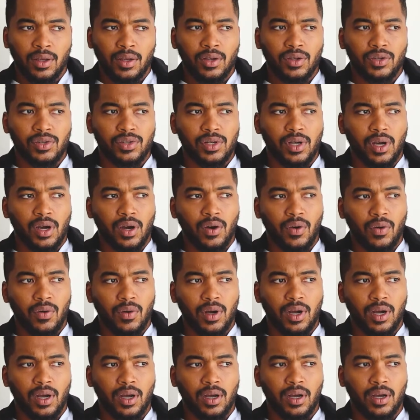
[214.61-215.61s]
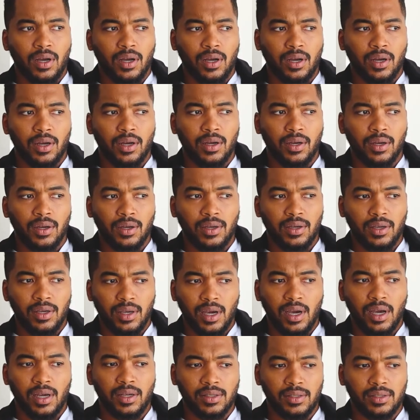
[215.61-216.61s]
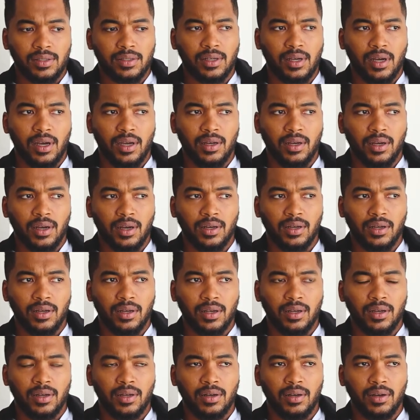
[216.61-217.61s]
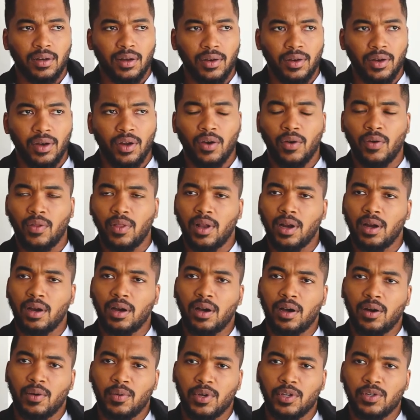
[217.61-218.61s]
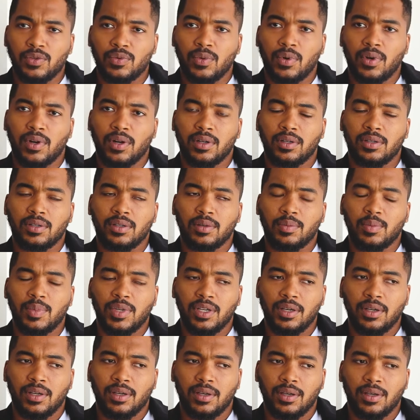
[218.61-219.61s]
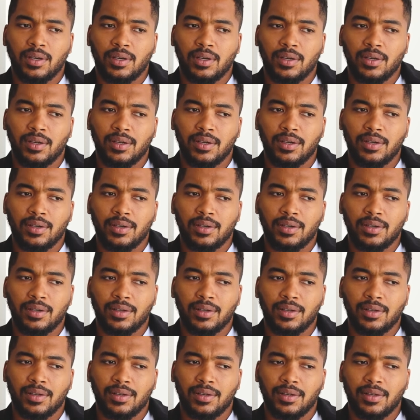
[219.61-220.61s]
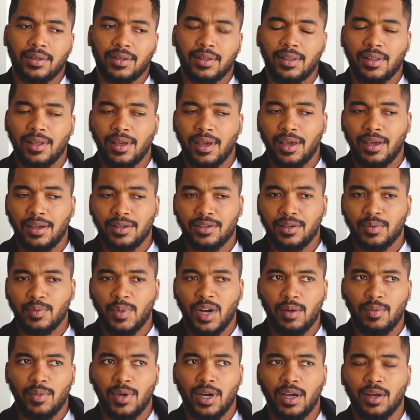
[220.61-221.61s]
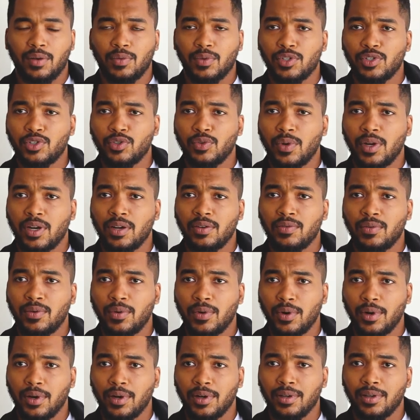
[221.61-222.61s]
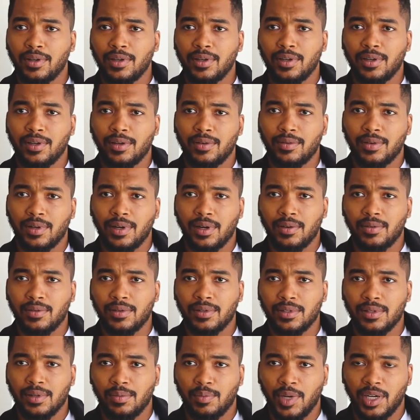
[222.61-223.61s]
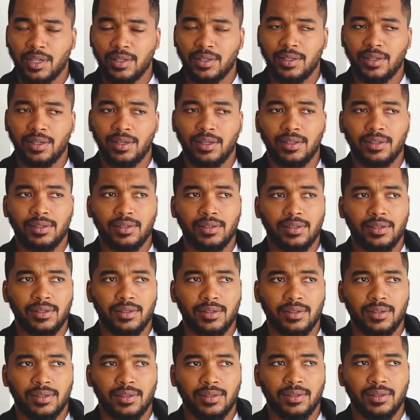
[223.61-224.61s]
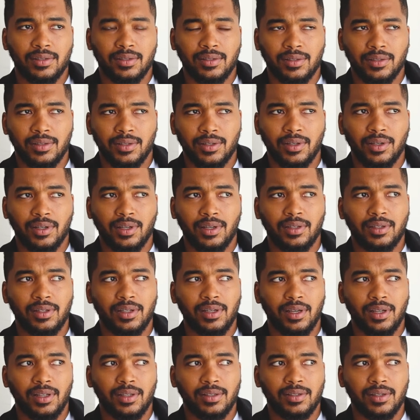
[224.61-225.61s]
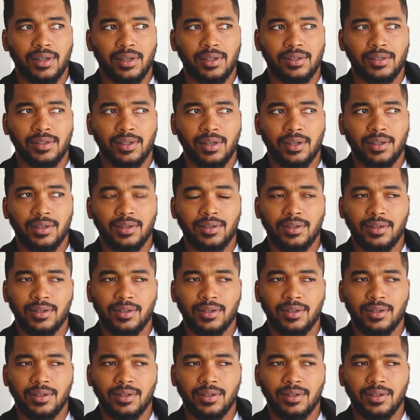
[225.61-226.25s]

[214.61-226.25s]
So yes, I did know that I always wanted to be. The age in my mind was 24. You know, when I was in my teens, early teens, I said,